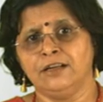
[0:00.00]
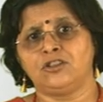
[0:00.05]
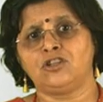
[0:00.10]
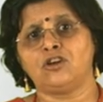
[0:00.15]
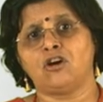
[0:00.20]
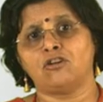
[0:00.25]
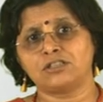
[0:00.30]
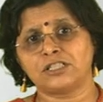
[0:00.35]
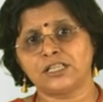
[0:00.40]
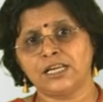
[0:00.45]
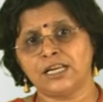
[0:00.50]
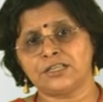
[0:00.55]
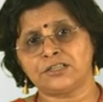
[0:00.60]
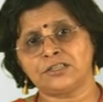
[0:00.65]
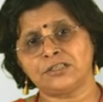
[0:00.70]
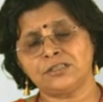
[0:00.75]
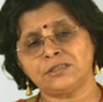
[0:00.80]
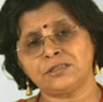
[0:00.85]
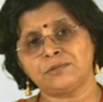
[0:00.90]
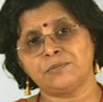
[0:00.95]
the
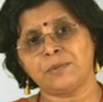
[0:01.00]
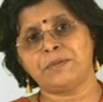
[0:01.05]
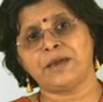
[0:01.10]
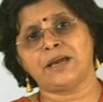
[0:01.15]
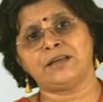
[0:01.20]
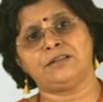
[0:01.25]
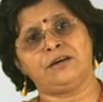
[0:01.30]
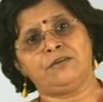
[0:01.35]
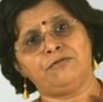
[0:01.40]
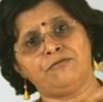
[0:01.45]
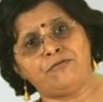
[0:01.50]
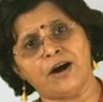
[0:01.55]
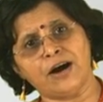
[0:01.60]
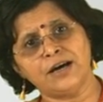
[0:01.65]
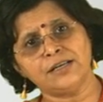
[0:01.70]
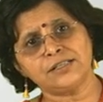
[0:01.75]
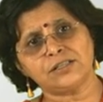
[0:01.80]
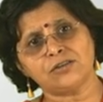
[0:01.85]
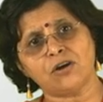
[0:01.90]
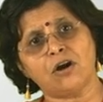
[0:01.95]
oscillations may be either
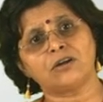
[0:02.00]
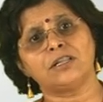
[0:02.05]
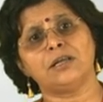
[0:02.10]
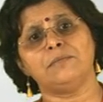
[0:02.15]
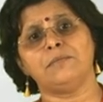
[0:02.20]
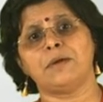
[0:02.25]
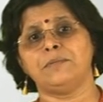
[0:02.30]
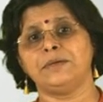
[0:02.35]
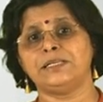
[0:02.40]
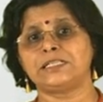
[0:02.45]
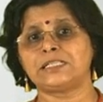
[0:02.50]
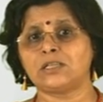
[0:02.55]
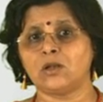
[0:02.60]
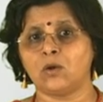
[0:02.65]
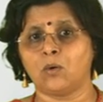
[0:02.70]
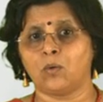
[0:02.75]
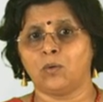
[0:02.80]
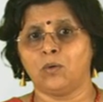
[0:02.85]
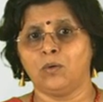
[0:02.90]
fast or they may be slow.